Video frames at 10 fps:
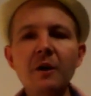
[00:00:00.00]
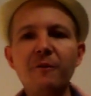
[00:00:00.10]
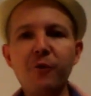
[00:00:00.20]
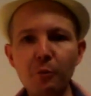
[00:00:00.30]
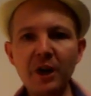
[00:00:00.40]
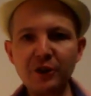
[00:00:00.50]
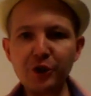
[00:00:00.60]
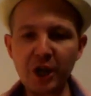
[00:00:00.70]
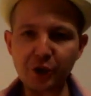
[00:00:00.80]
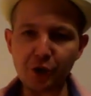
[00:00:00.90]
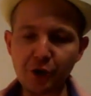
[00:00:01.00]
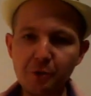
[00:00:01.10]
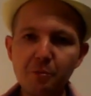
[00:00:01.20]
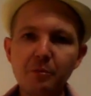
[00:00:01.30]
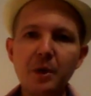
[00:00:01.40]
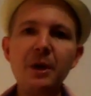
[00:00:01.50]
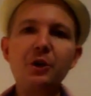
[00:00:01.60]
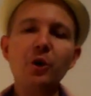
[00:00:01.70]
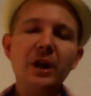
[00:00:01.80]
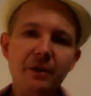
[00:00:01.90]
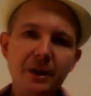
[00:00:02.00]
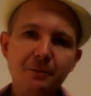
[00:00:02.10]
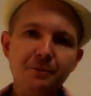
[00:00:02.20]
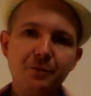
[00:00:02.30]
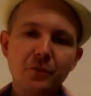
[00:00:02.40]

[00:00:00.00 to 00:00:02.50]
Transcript: formal education may make you a living,